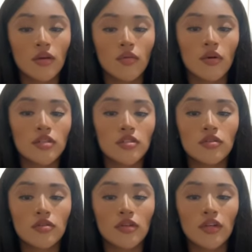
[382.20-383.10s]
1, 2,
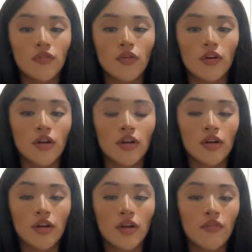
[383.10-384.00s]
3, 4,
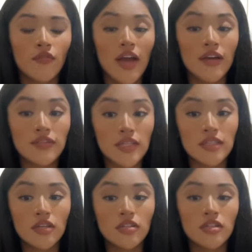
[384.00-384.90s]
5,
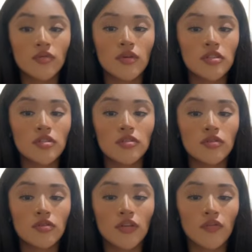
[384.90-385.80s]
600, 1, 2,
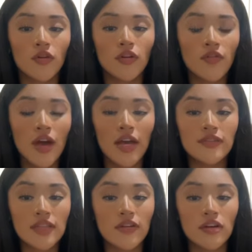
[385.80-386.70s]
3, 4, 5,
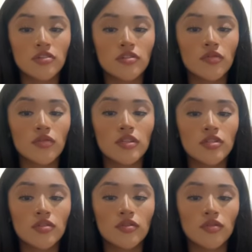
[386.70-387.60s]
600, 1,
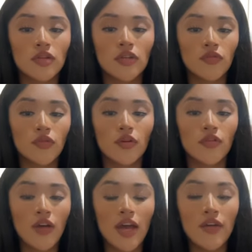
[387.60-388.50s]
2, 3, 4,
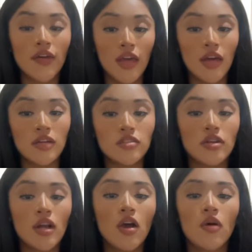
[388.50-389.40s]
5,
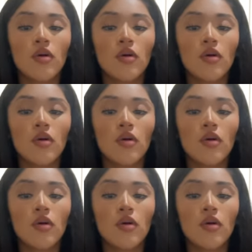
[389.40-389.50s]
700,